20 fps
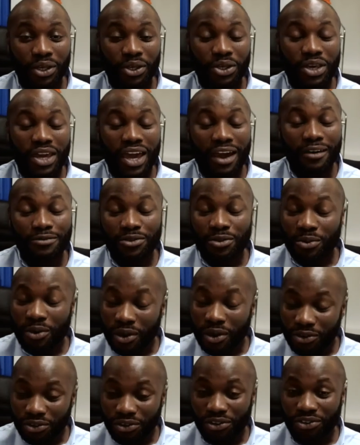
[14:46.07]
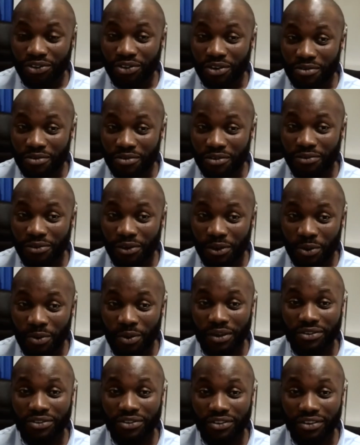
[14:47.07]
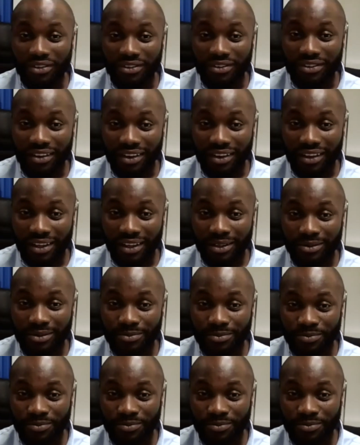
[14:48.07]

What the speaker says: you have to ask yourself a few questions, okay?